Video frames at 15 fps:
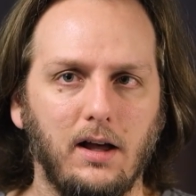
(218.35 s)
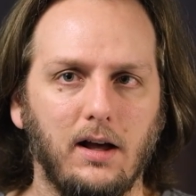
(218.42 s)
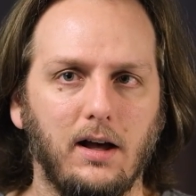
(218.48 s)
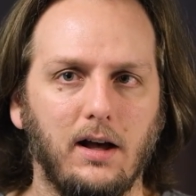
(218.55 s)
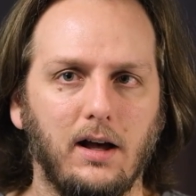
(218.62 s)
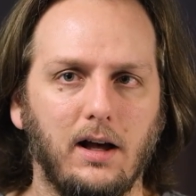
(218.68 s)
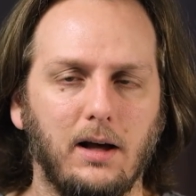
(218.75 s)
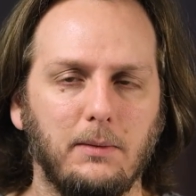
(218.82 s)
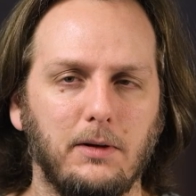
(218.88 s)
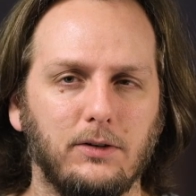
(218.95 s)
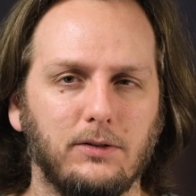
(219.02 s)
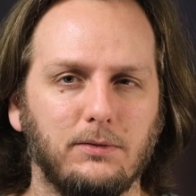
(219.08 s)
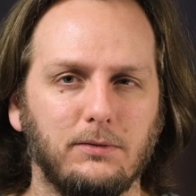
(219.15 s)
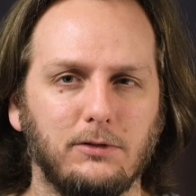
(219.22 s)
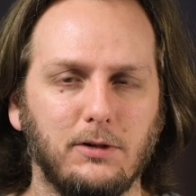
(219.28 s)

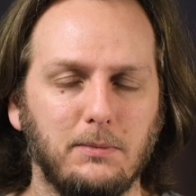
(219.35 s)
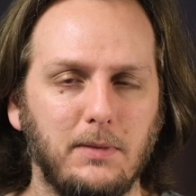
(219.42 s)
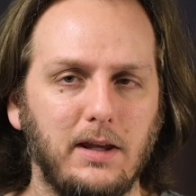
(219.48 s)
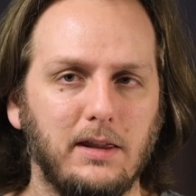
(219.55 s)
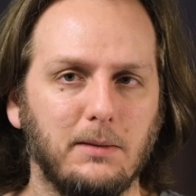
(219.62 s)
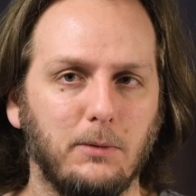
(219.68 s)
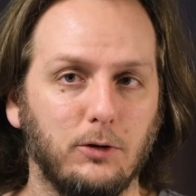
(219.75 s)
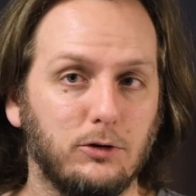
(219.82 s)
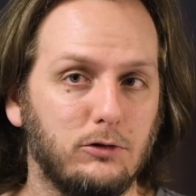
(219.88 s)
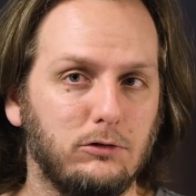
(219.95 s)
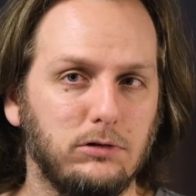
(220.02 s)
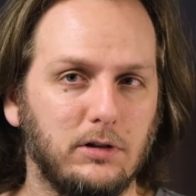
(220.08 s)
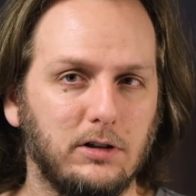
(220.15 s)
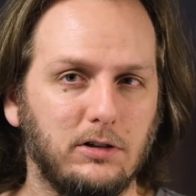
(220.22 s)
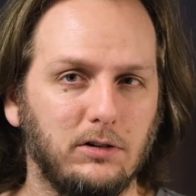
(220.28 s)
is to me the most
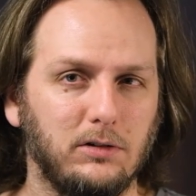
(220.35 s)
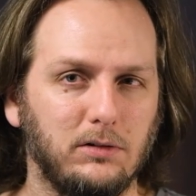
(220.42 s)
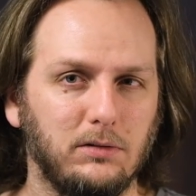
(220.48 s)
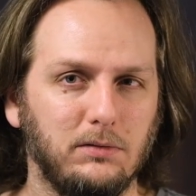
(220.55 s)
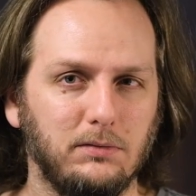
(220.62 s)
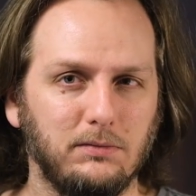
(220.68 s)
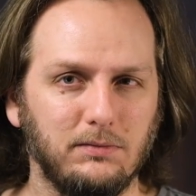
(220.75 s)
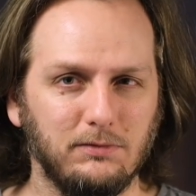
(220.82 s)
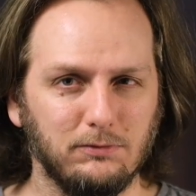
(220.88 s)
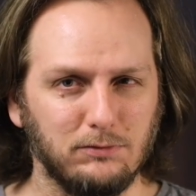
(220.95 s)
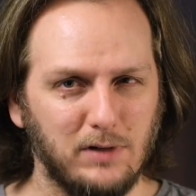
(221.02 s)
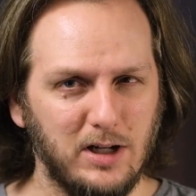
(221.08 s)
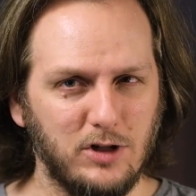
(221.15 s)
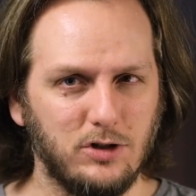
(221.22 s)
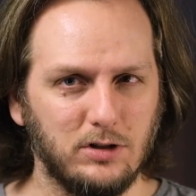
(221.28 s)
critical
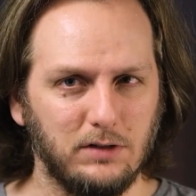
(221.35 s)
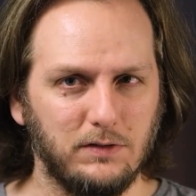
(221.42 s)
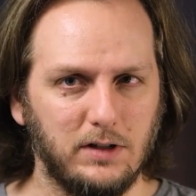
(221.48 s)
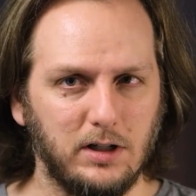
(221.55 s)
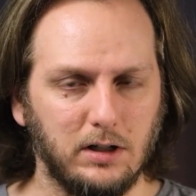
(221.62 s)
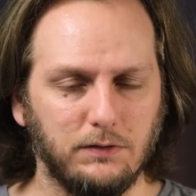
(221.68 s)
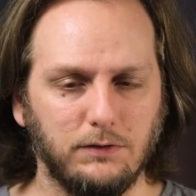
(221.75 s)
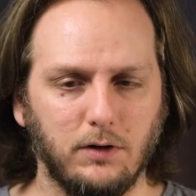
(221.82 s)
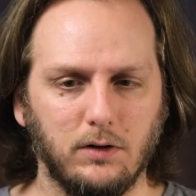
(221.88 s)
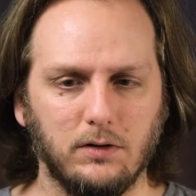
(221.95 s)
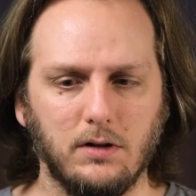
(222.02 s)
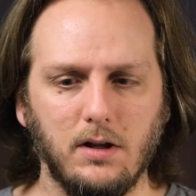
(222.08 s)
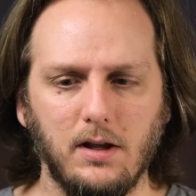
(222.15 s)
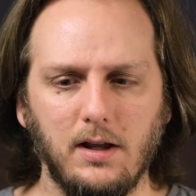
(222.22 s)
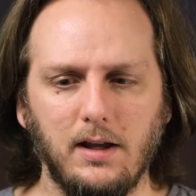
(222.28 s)
region of an
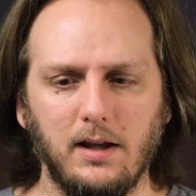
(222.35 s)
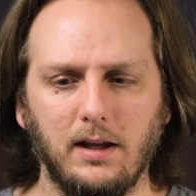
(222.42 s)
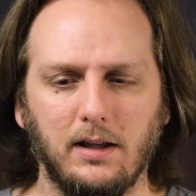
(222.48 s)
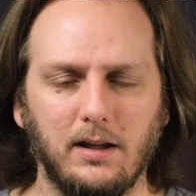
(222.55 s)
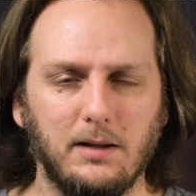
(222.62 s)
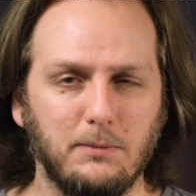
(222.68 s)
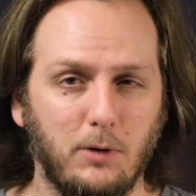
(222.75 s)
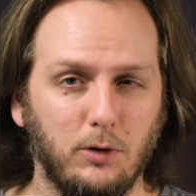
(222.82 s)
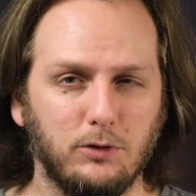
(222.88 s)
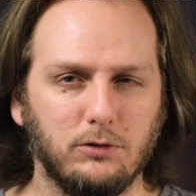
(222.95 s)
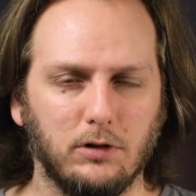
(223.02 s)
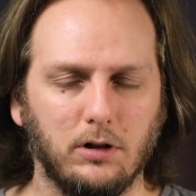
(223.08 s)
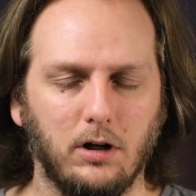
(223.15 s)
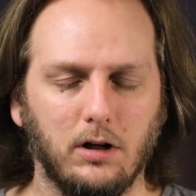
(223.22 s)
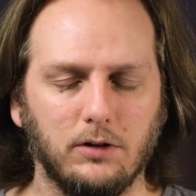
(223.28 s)
earphone in most
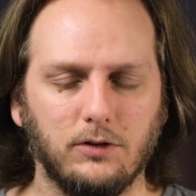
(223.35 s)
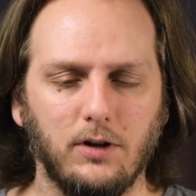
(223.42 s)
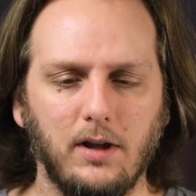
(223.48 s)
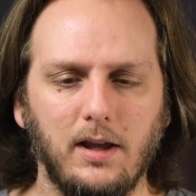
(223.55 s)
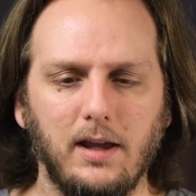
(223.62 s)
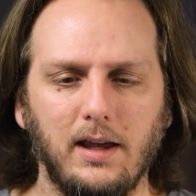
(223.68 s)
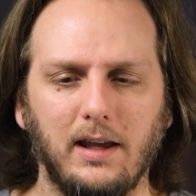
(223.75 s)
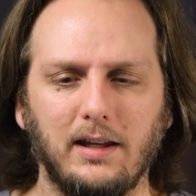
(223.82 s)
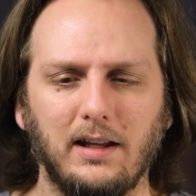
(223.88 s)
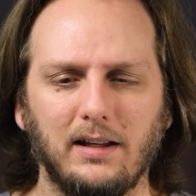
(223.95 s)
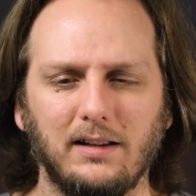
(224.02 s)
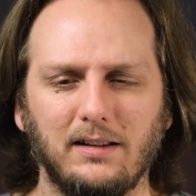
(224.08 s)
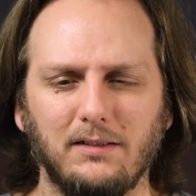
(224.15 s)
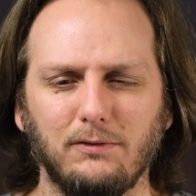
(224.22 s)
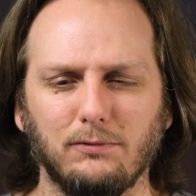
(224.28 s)
regards, and it
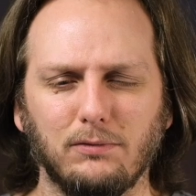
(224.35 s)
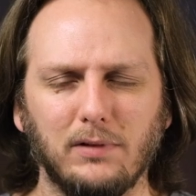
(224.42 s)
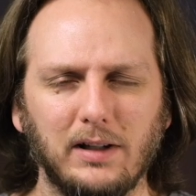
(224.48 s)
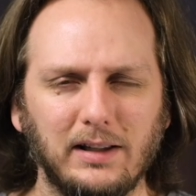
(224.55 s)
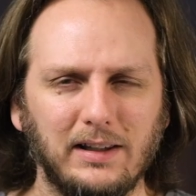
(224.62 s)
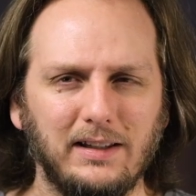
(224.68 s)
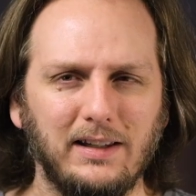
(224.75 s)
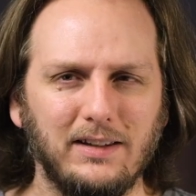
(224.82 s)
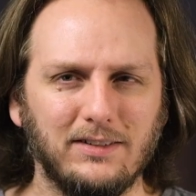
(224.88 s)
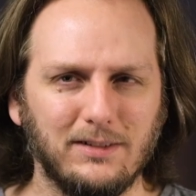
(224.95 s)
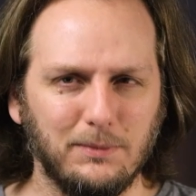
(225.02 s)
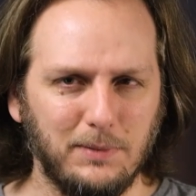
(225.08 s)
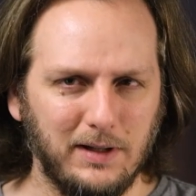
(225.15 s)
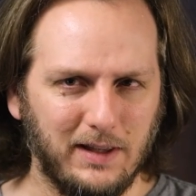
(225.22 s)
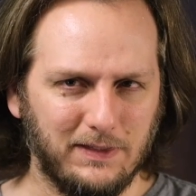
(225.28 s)
really needs to
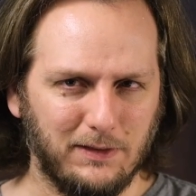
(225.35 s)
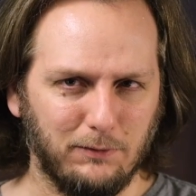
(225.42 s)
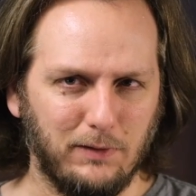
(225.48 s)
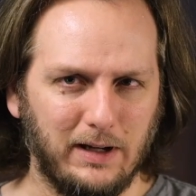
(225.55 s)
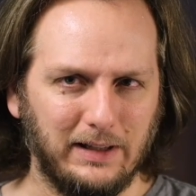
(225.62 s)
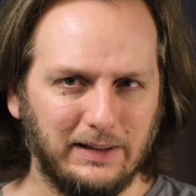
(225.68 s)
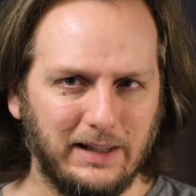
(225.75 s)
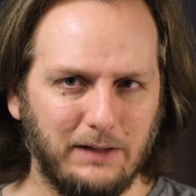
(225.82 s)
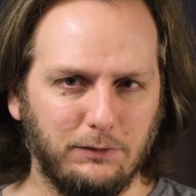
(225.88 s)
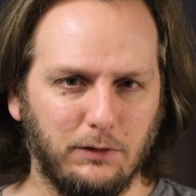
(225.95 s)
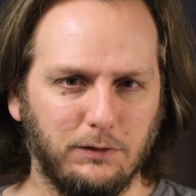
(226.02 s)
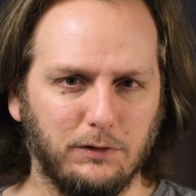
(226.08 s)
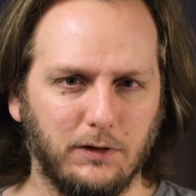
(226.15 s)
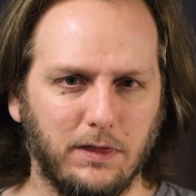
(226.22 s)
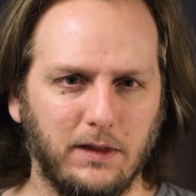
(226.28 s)
be at the right level
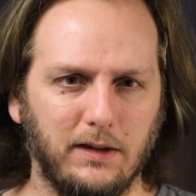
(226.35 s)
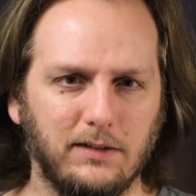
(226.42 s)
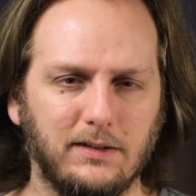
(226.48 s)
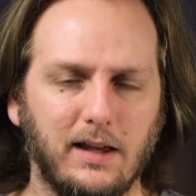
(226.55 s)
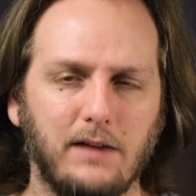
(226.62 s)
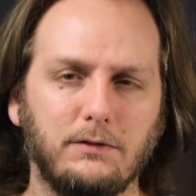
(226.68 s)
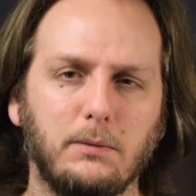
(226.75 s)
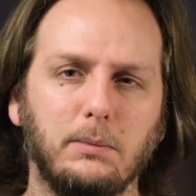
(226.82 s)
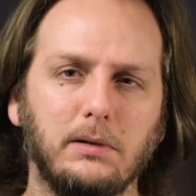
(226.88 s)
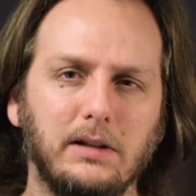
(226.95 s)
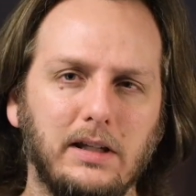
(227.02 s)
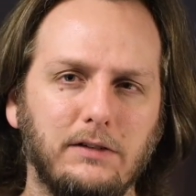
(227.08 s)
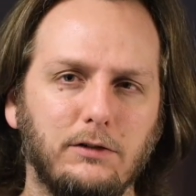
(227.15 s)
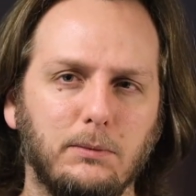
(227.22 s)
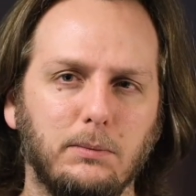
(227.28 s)
for things to have a
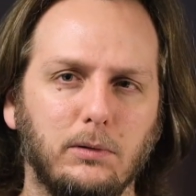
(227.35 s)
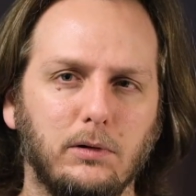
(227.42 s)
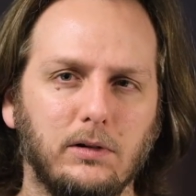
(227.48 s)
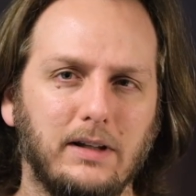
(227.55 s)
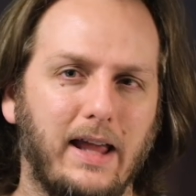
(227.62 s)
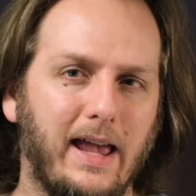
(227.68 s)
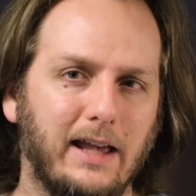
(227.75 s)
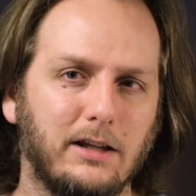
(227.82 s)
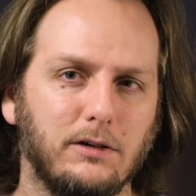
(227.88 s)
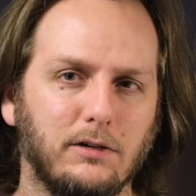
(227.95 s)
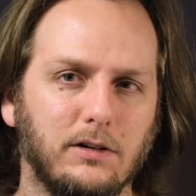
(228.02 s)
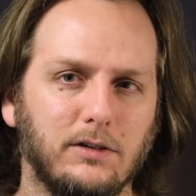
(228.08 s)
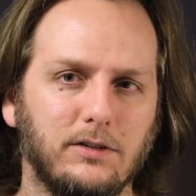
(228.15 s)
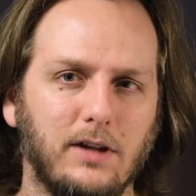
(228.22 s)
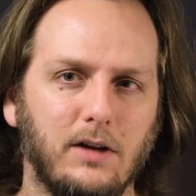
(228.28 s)
believable and
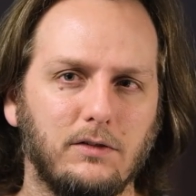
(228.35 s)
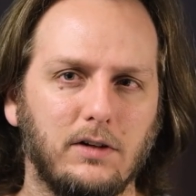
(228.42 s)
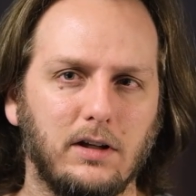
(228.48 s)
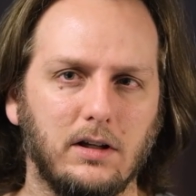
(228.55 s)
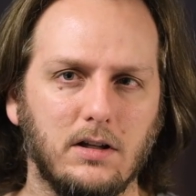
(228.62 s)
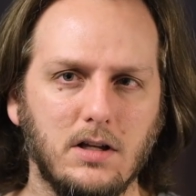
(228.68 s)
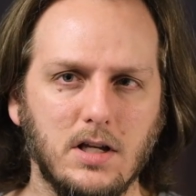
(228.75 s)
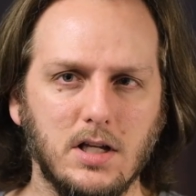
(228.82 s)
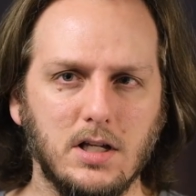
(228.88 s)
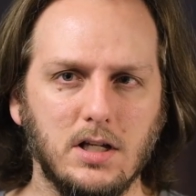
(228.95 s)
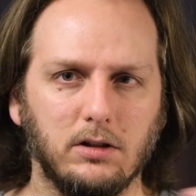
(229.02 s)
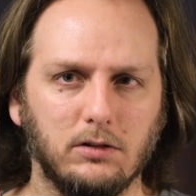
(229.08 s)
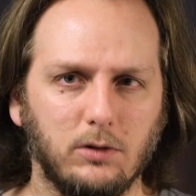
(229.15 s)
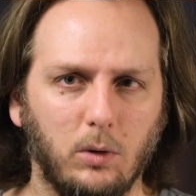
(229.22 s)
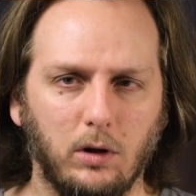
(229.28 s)
accurate sounding
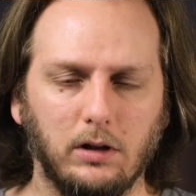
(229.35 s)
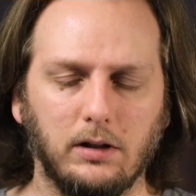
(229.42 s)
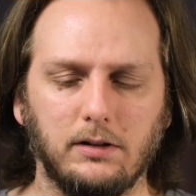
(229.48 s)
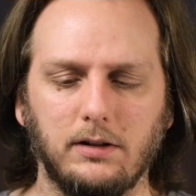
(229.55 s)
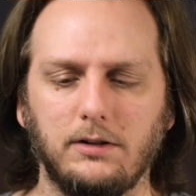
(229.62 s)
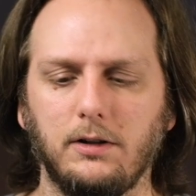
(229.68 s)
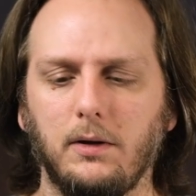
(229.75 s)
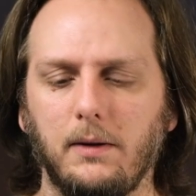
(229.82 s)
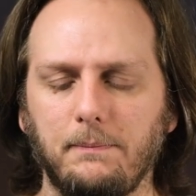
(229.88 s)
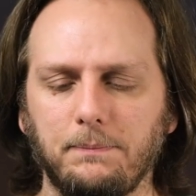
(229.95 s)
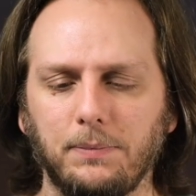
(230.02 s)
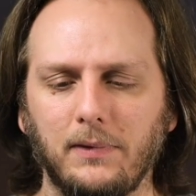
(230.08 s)
quality to it.